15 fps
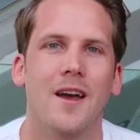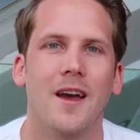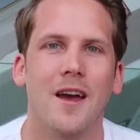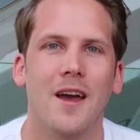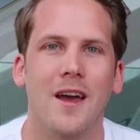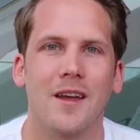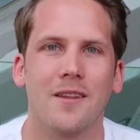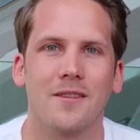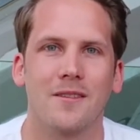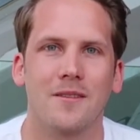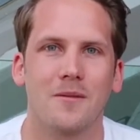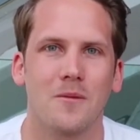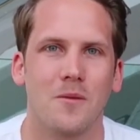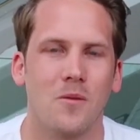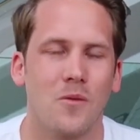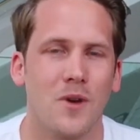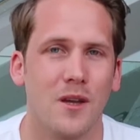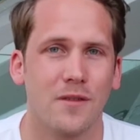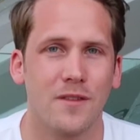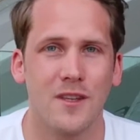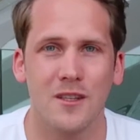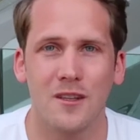And we
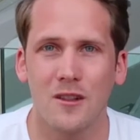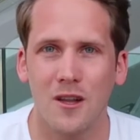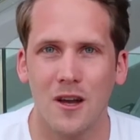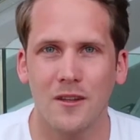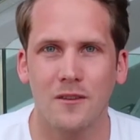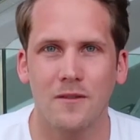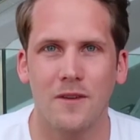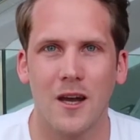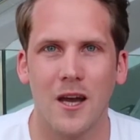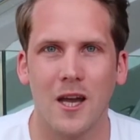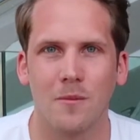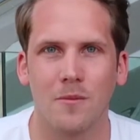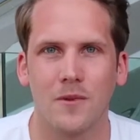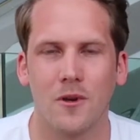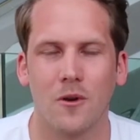have seen a lot of hype